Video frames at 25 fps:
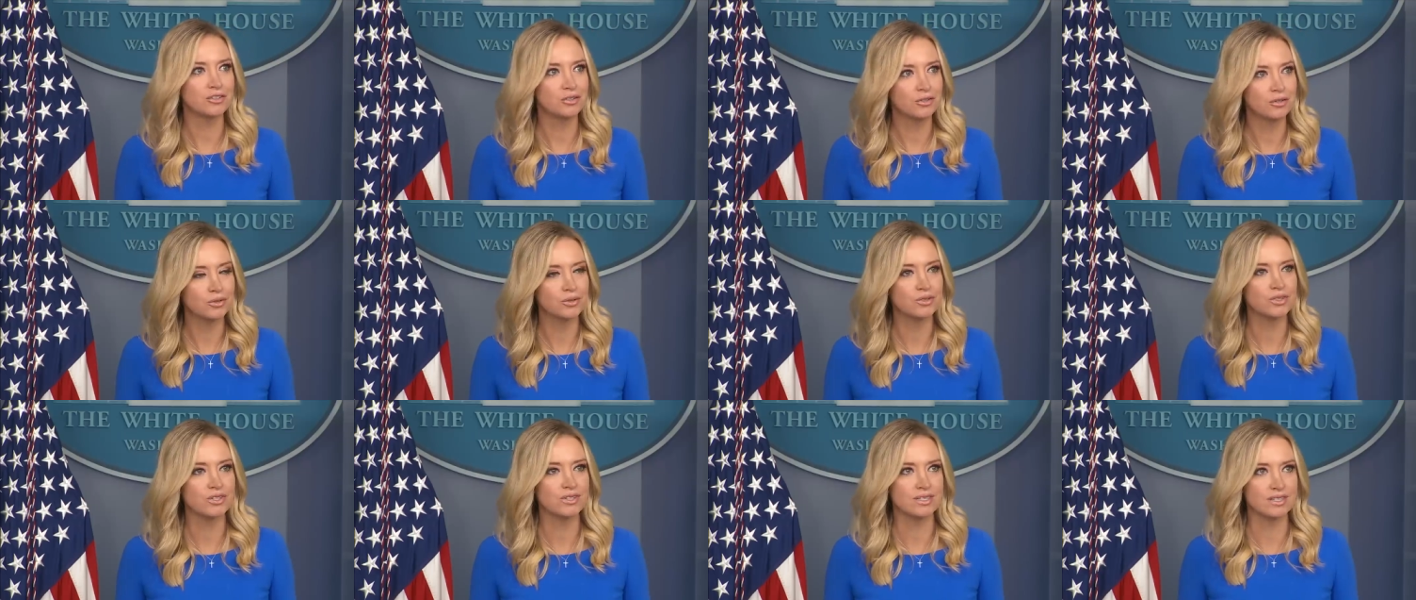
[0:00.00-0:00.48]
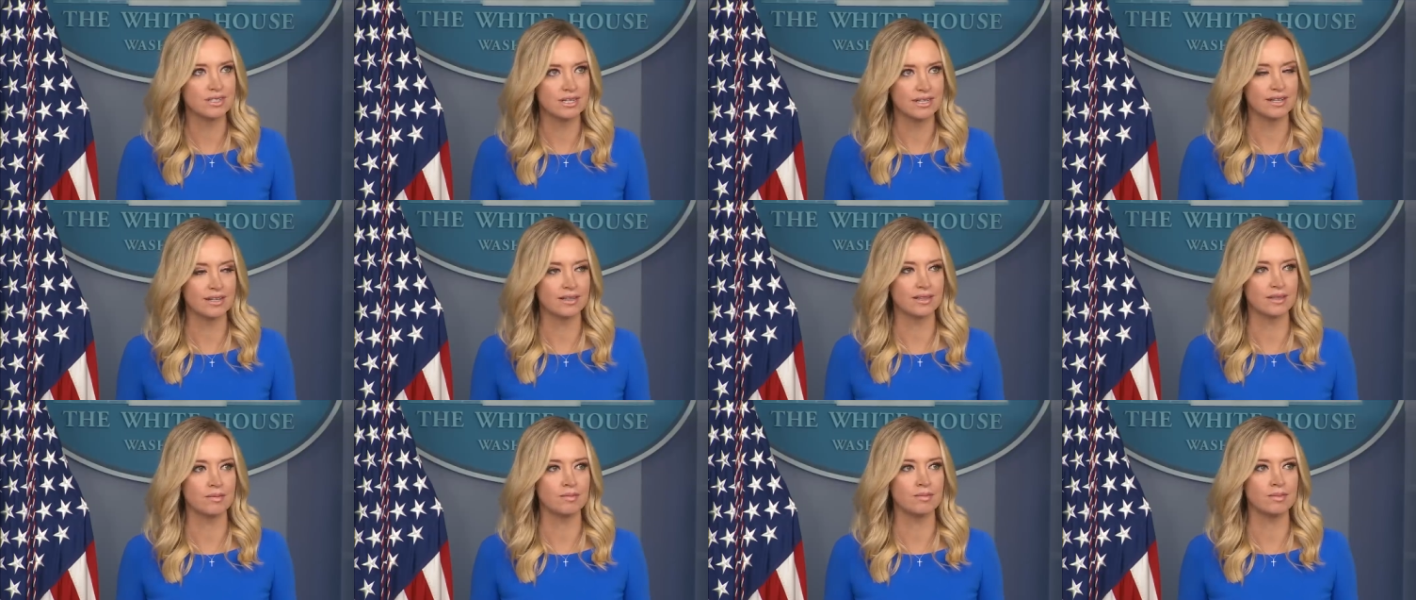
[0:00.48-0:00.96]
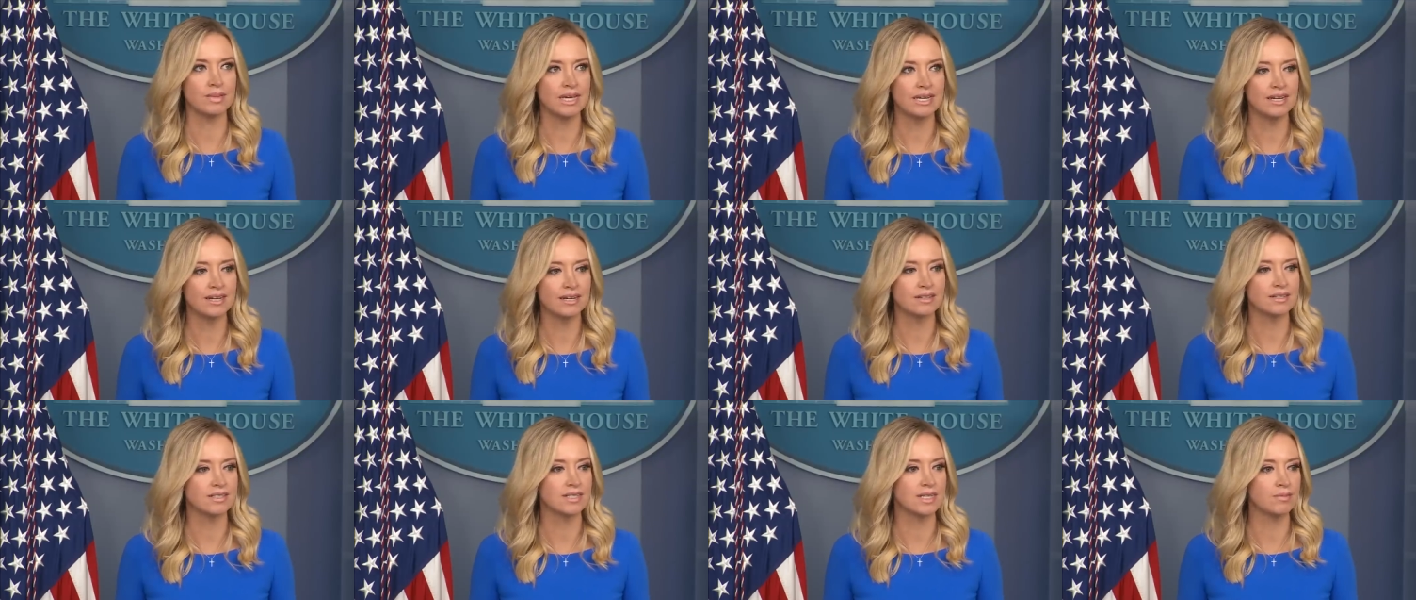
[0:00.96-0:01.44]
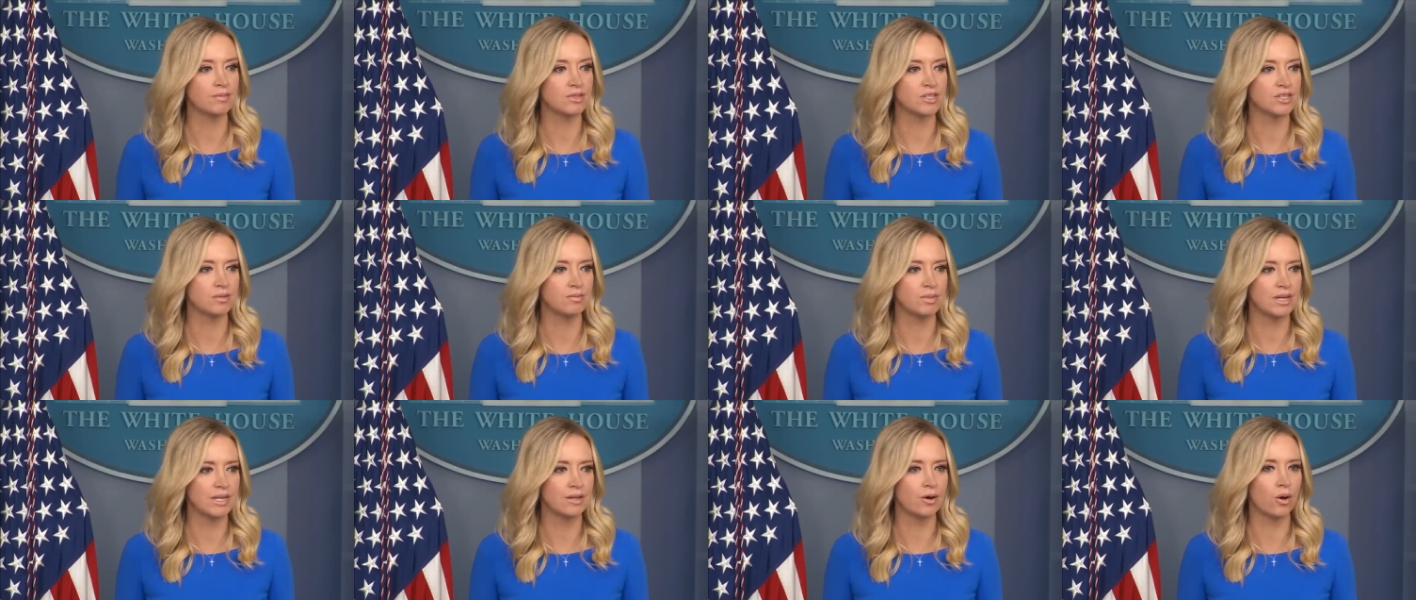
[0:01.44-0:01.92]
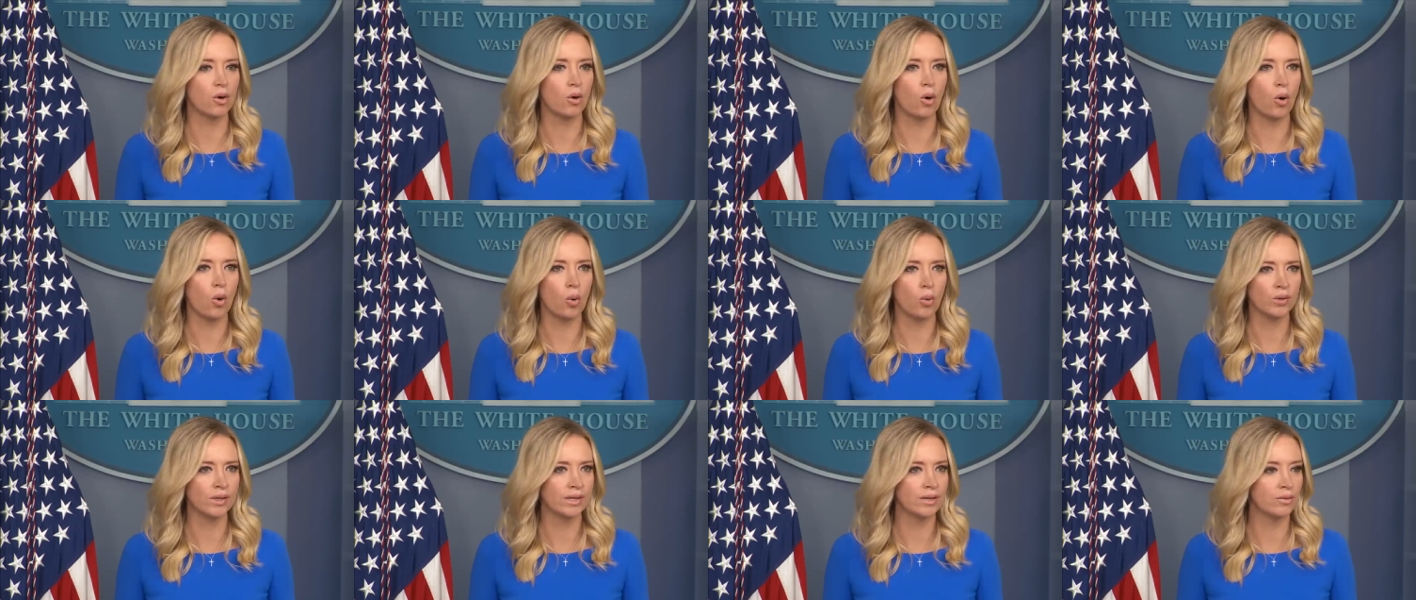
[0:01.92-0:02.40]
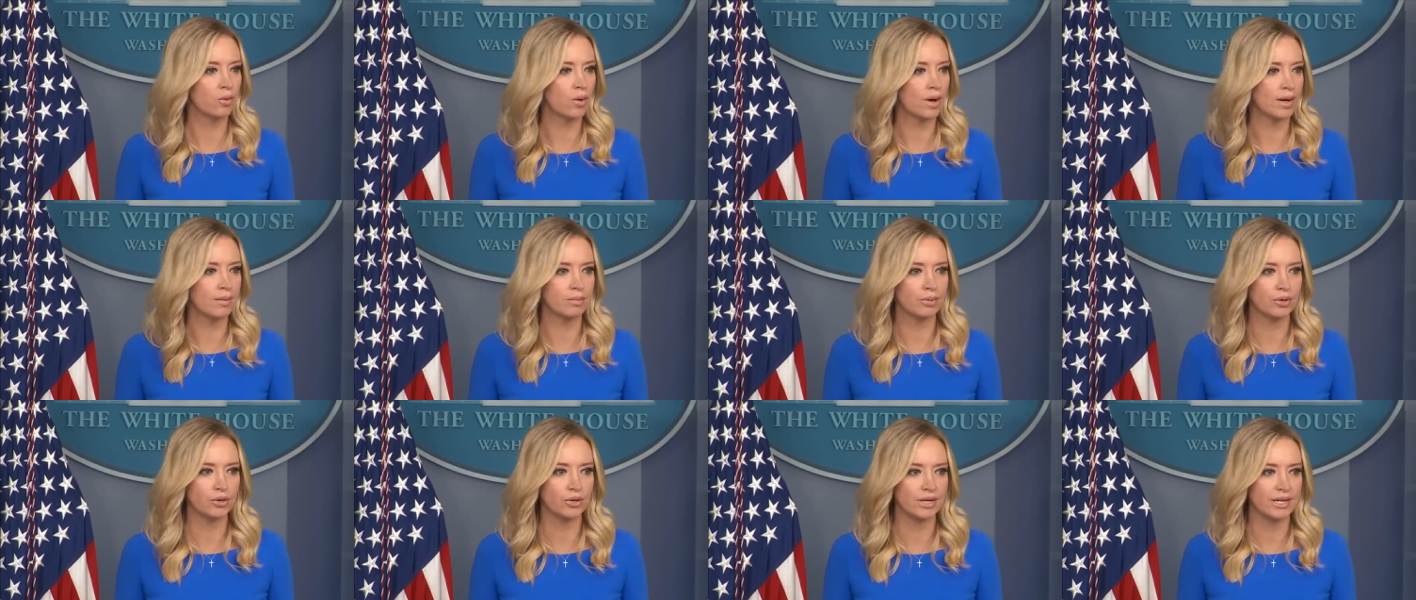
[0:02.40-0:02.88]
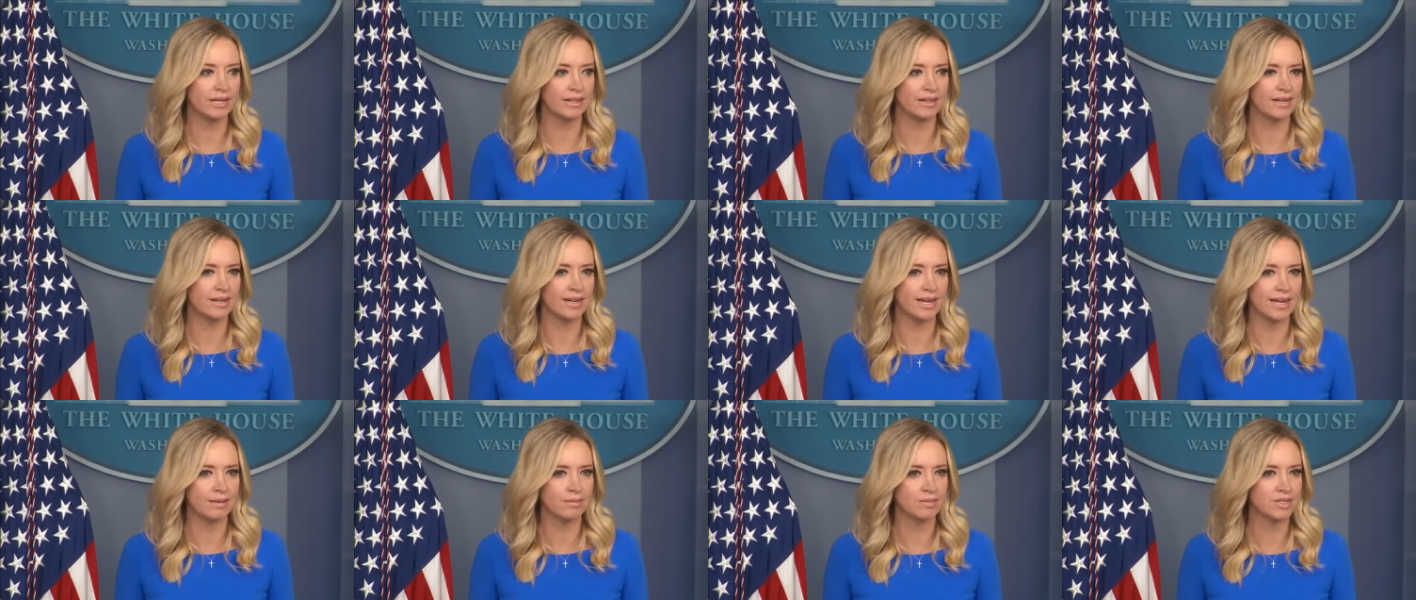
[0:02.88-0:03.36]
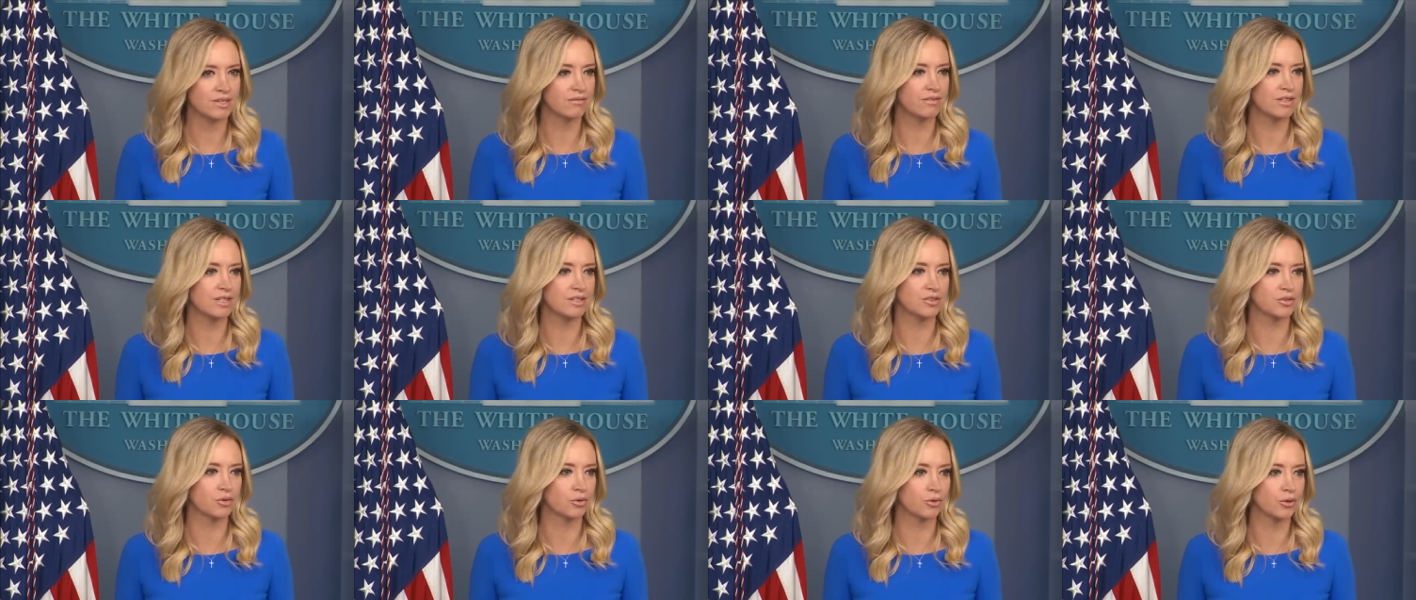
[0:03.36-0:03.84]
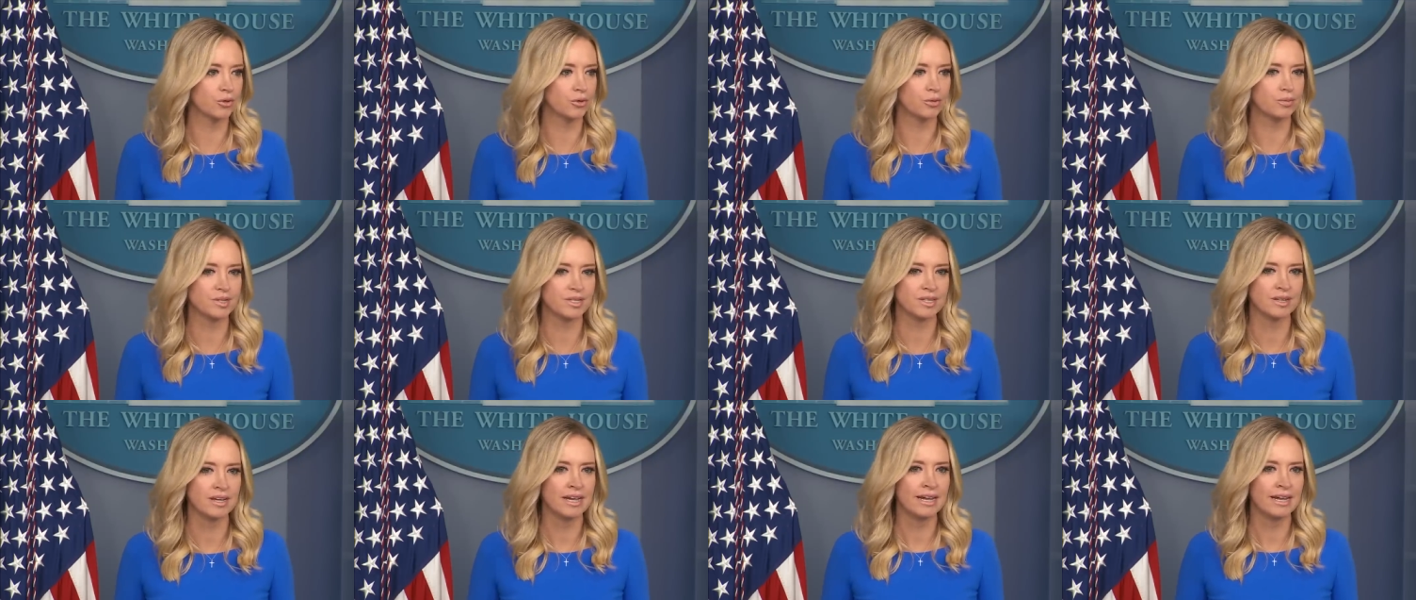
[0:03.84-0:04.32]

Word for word: too to see that the media seems to be the only only one putting the names of these groups